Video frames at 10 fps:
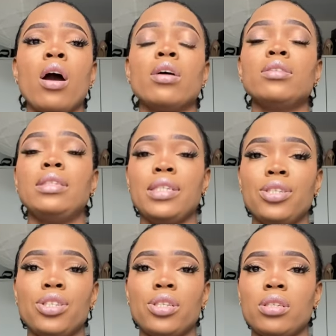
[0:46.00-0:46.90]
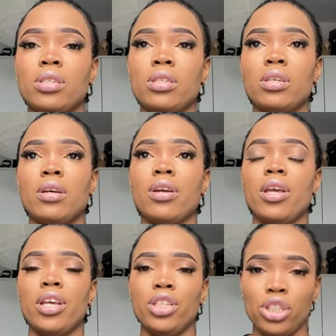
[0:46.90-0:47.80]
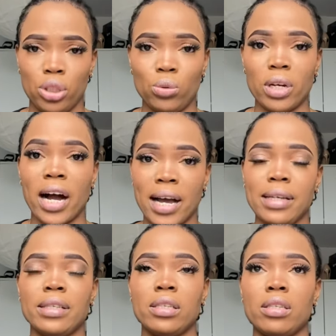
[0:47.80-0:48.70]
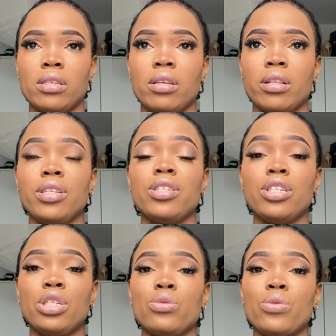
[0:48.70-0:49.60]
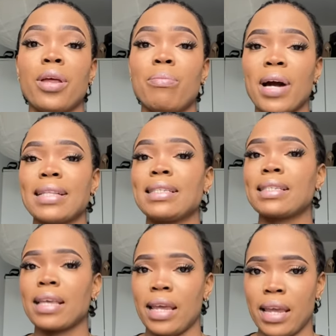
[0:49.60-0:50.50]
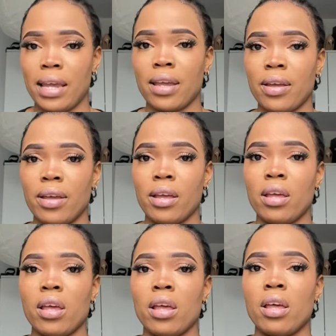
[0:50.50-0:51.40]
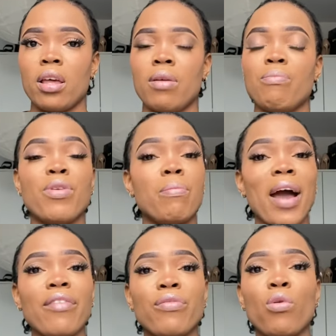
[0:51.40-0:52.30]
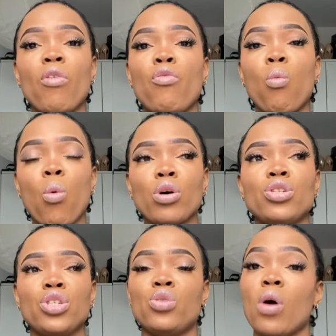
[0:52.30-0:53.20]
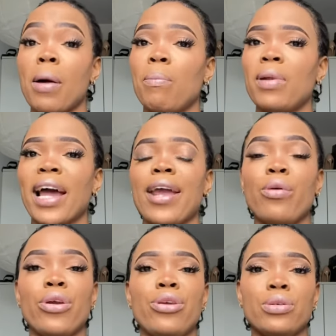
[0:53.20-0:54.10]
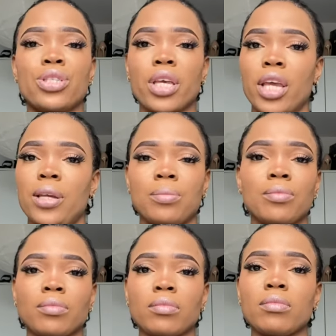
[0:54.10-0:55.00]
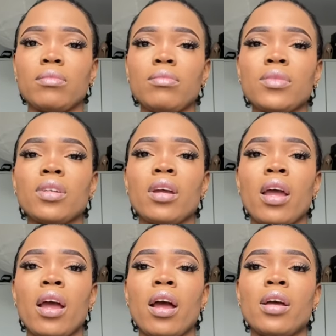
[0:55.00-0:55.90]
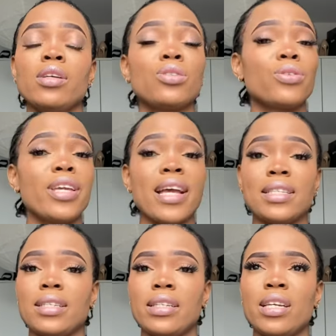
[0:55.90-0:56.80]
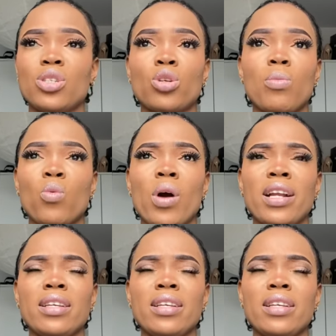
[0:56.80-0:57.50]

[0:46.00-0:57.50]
this issue guys, this issue about skin. Be mindful of what you apply on your skin. So yesterday someone